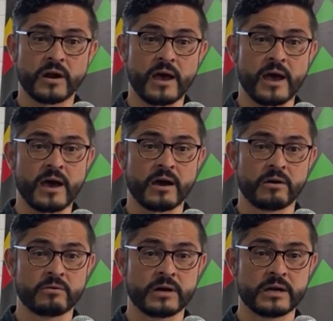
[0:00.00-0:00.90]
for
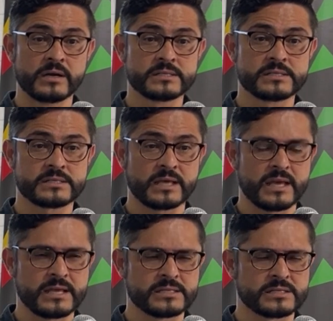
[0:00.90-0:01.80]
our
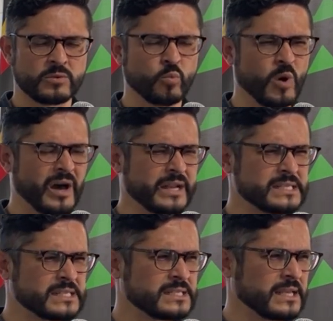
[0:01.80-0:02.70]
sins. And
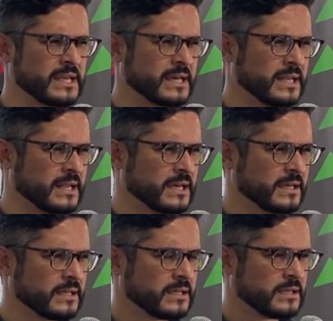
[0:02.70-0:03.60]
what is sin?
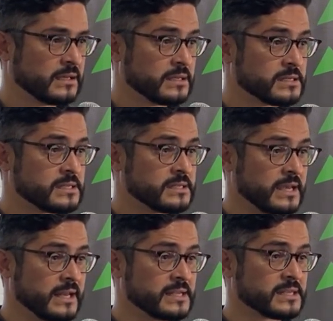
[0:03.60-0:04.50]

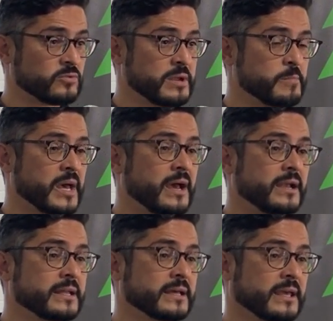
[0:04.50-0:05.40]
Sin is a
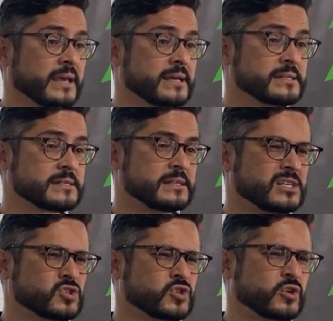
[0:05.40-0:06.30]
rebellion
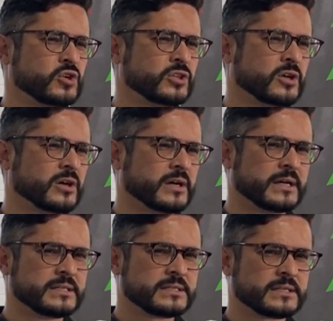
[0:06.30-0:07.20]
against this good
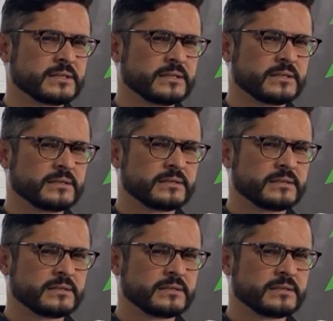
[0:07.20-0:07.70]
God.